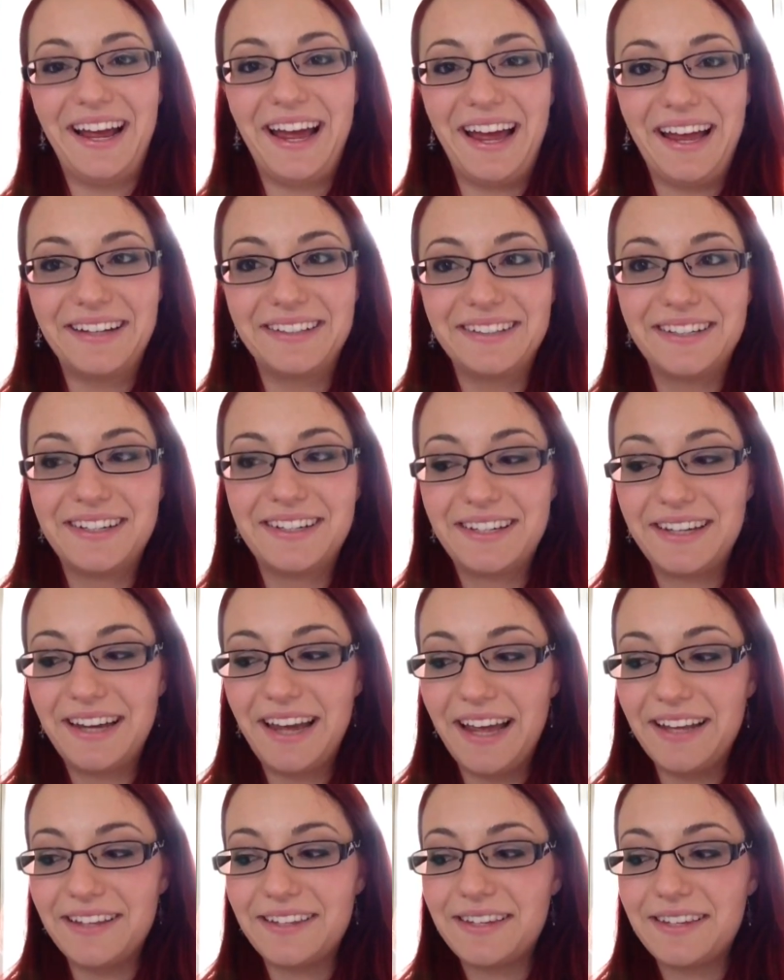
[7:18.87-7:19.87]
and
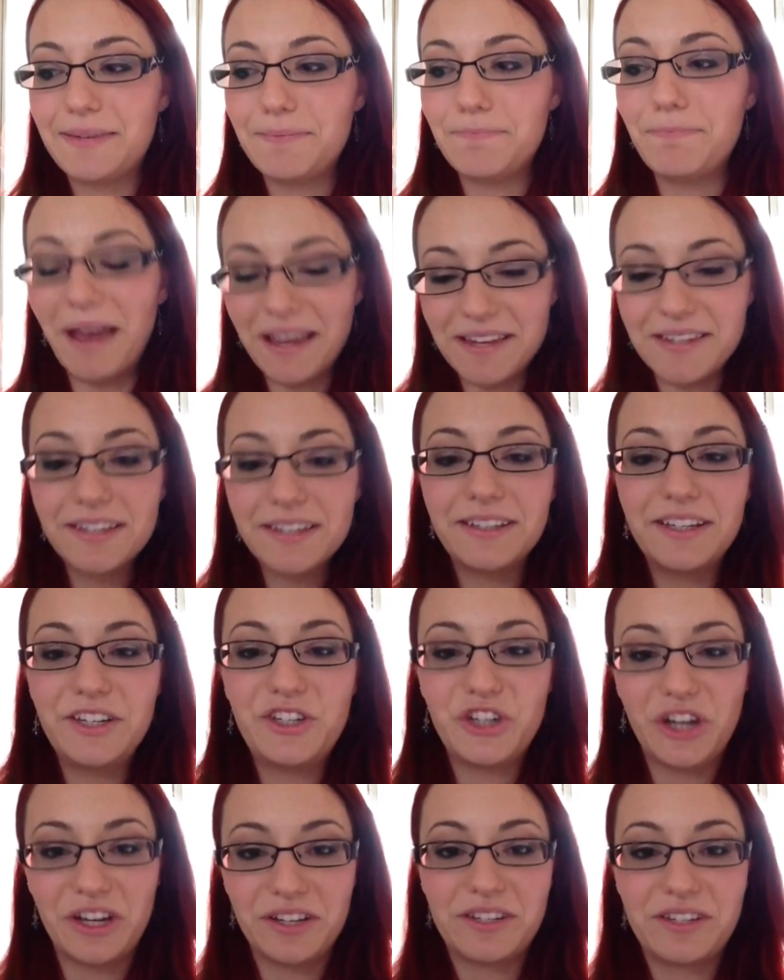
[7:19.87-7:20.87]
it's basically
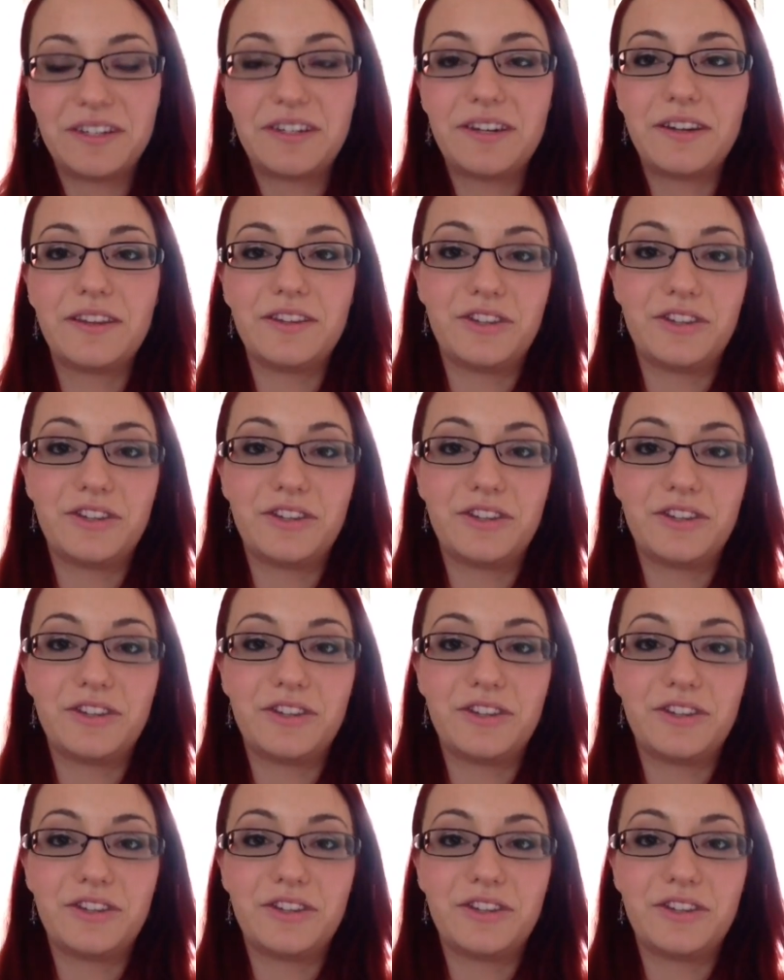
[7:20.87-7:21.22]
just